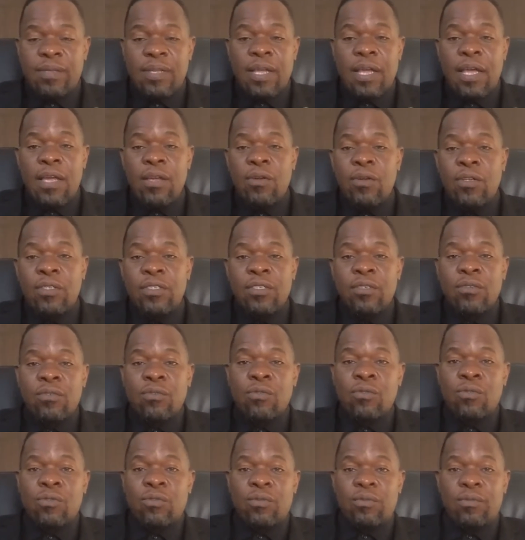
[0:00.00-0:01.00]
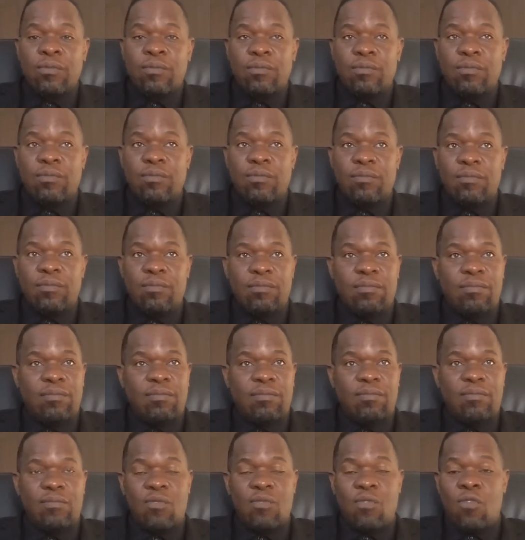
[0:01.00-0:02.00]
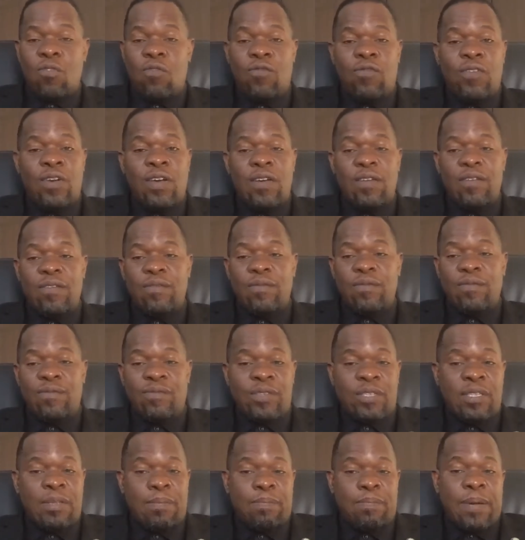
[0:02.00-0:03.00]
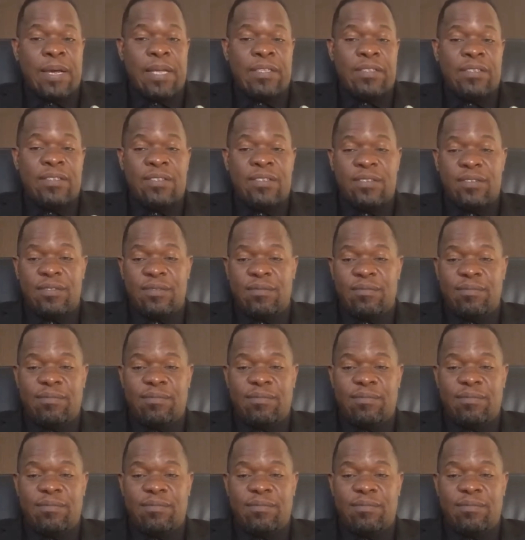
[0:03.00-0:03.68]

I got a good offer for the parties.